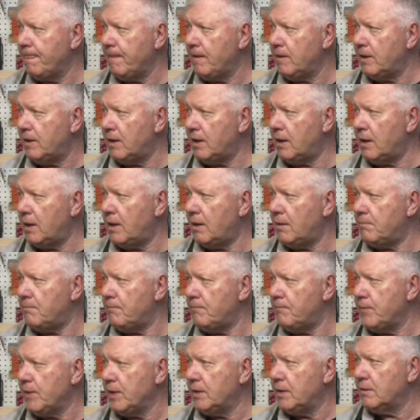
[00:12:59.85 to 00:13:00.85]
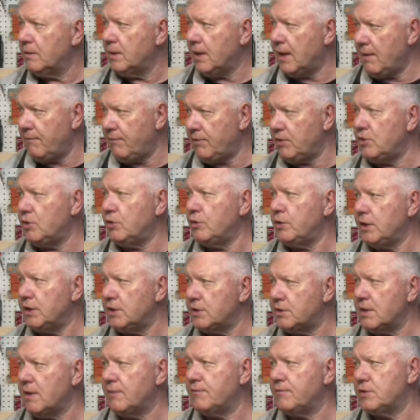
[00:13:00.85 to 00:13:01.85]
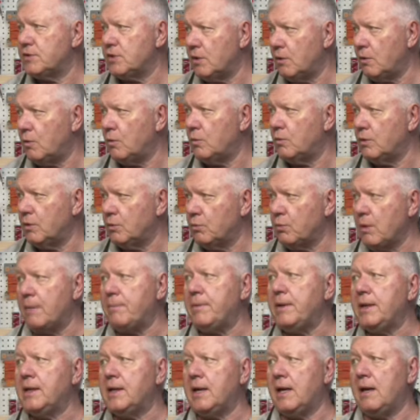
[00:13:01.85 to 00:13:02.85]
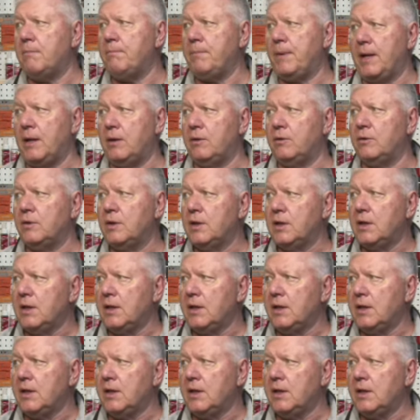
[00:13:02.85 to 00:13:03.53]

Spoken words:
the heavy duty stuff. So the rubbing compound,